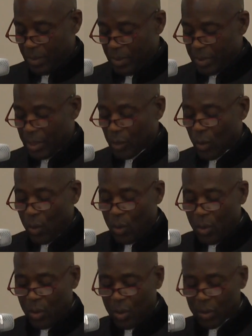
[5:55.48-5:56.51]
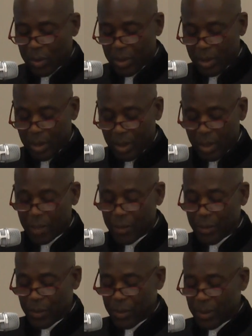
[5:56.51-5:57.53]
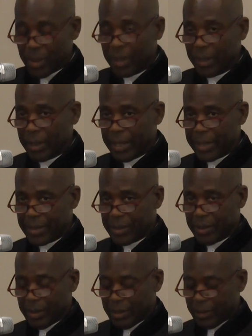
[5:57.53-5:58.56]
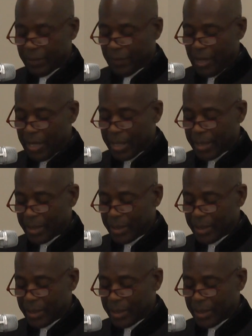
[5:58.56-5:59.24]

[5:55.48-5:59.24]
that all other less divine